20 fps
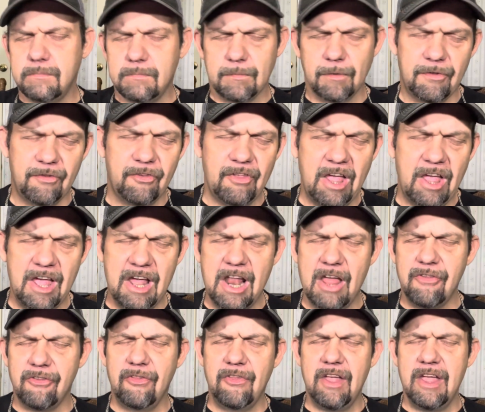So
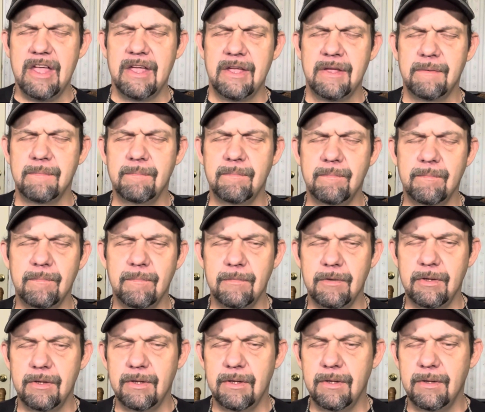that's the thing.
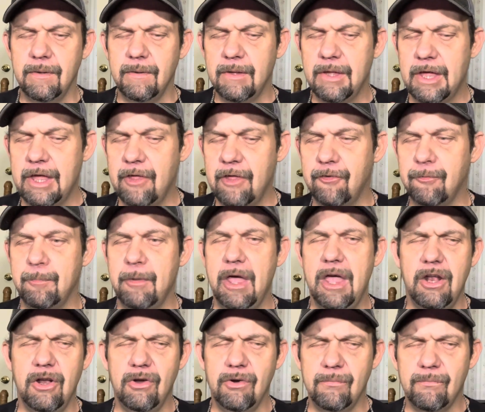It's
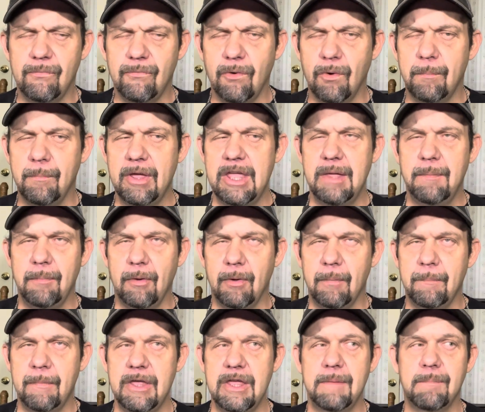better for people to
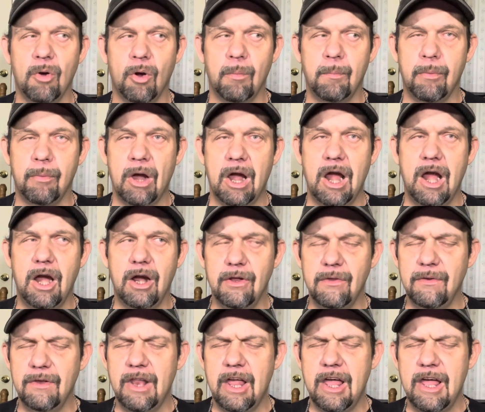be prepared
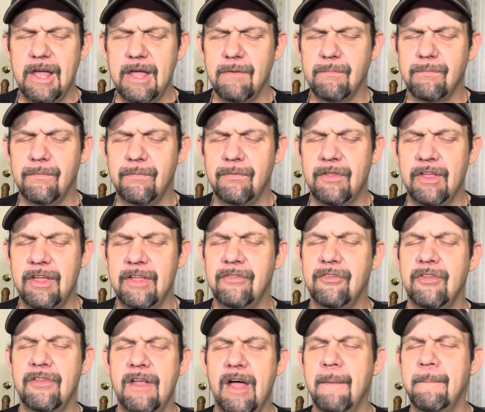in life than
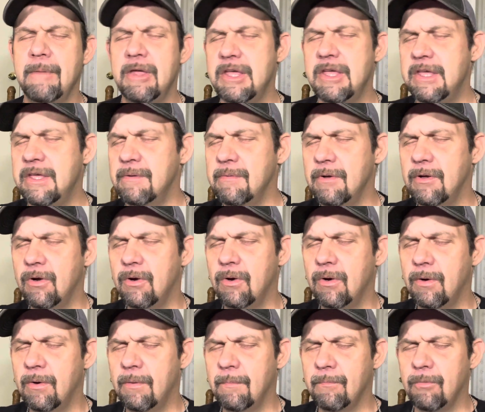to not be
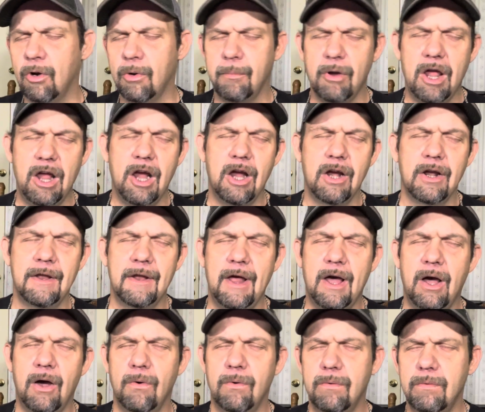prepared at
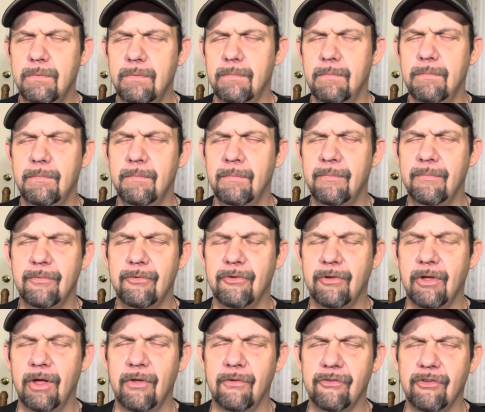all.
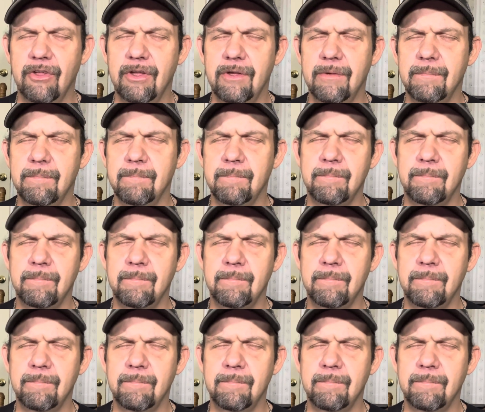So I'm saying,